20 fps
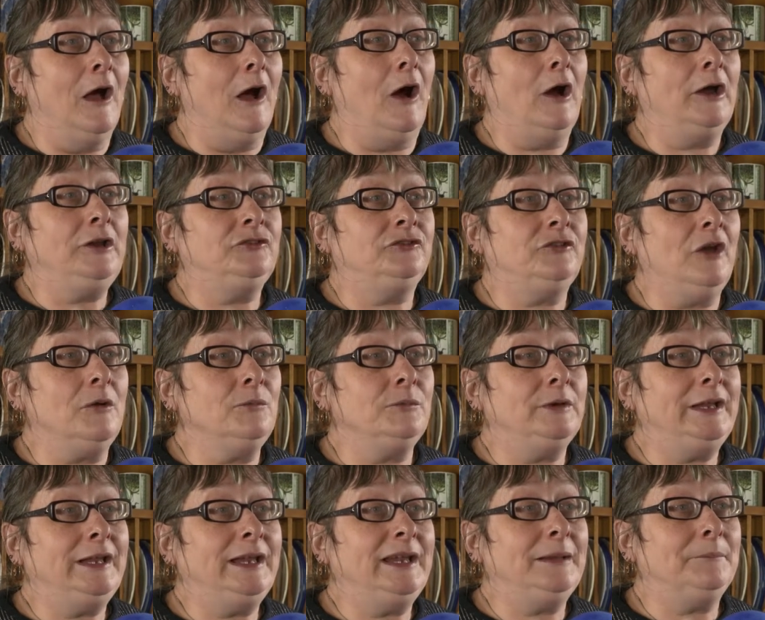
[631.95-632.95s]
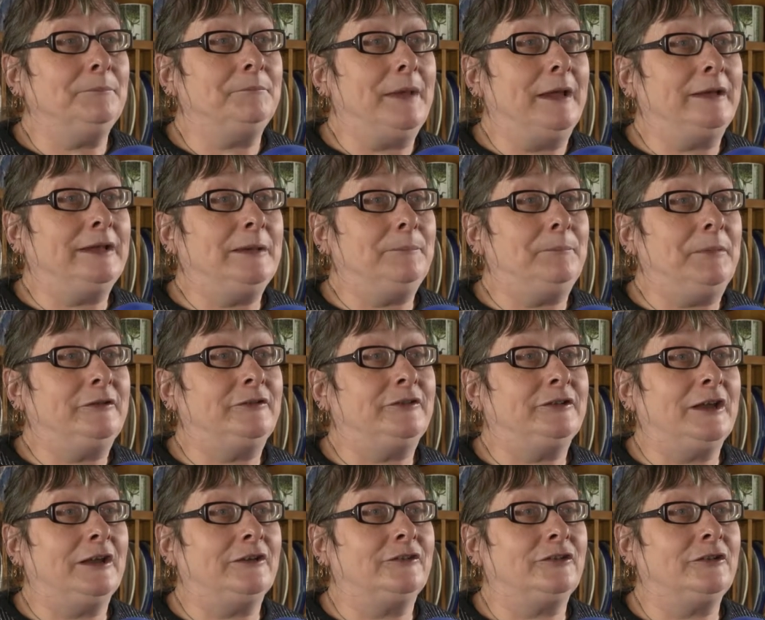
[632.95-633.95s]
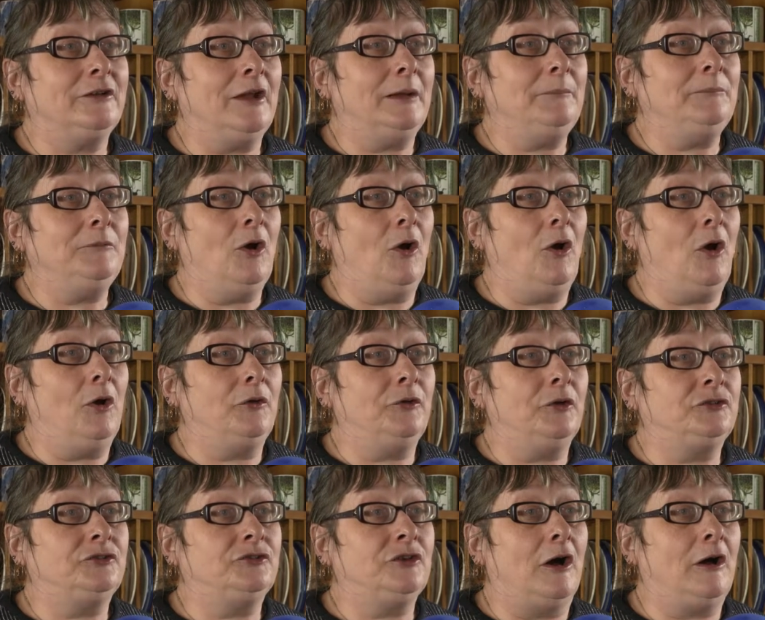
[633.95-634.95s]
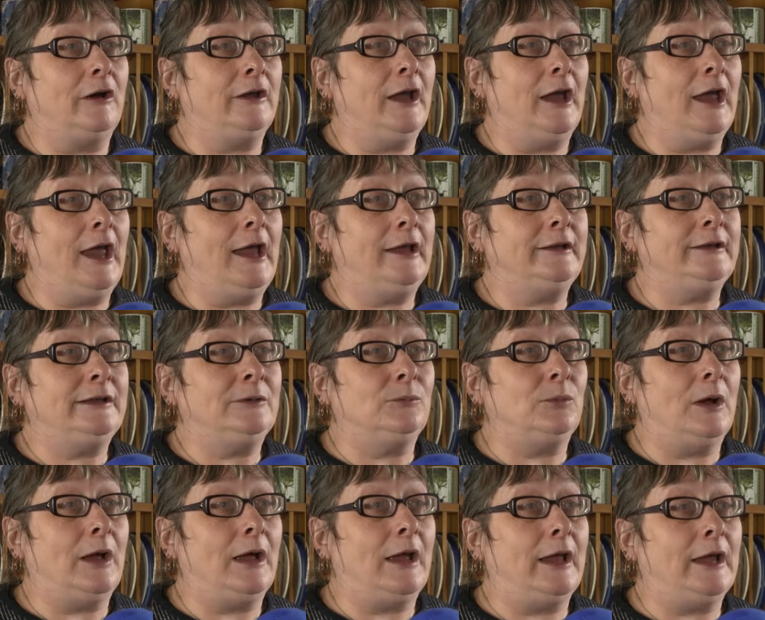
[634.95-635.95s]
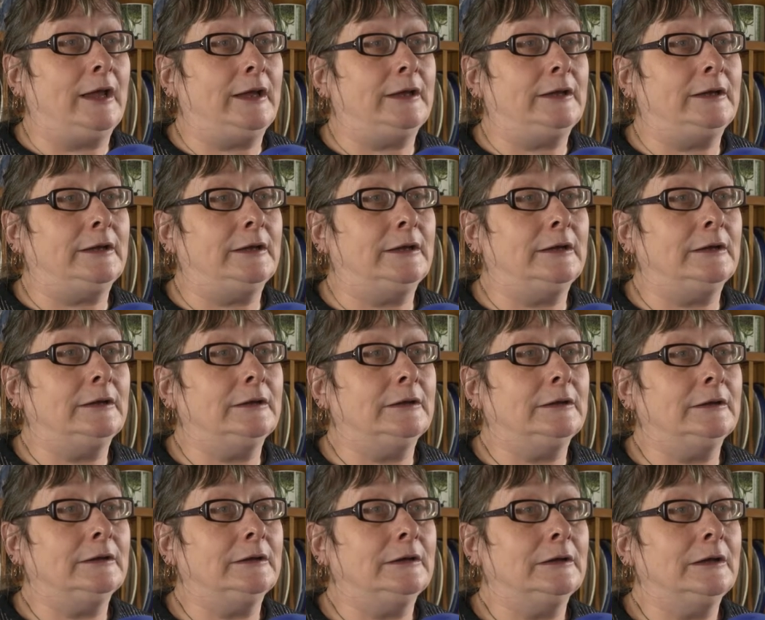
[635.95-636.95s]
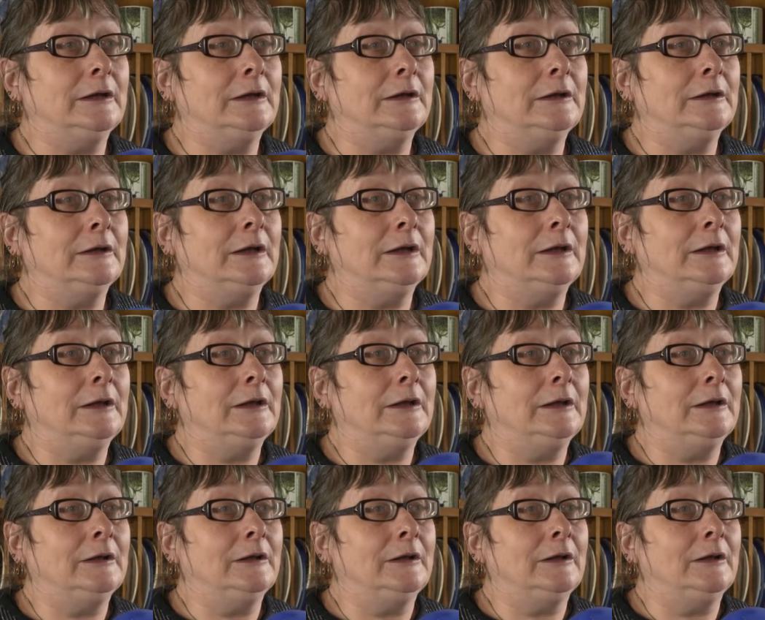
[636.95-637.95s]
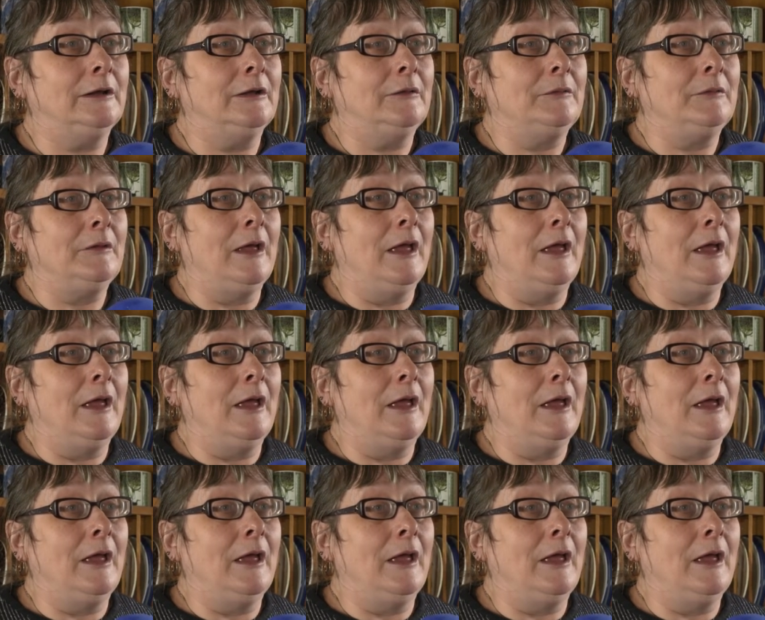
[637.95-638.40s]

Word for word: I don't eat many biscuits and I'm not on a diet anyway. So, how did that make you feel?